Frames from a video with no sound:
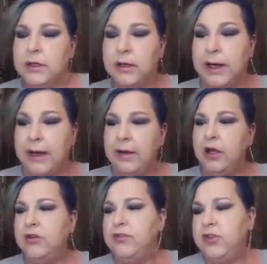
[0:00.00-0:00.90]
Alright,
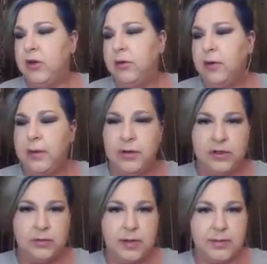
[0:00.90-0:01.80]
so I'm going to
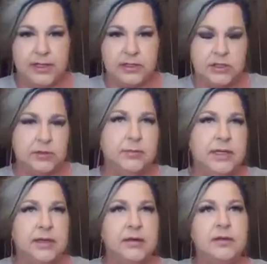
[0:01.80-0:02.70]
do my blush
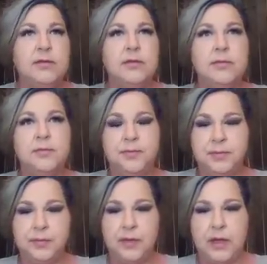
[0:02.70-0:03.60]
because
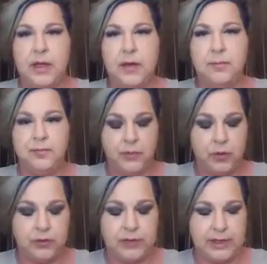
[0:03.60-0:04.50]

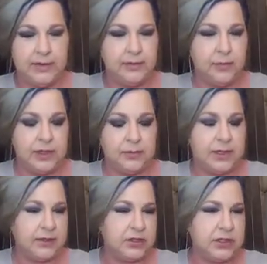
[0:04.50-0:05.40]
older ladies, we need
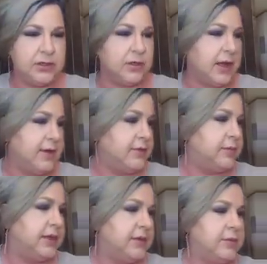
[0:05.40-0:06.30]
blush in our lives
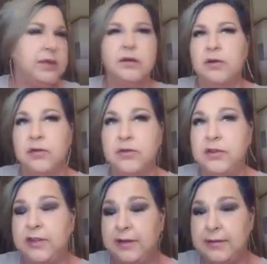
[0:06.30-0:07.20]
because we don't have rosy
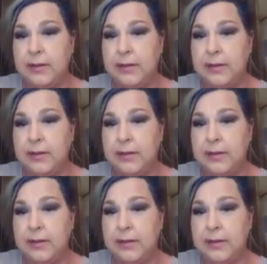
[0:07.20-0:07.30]
cheeks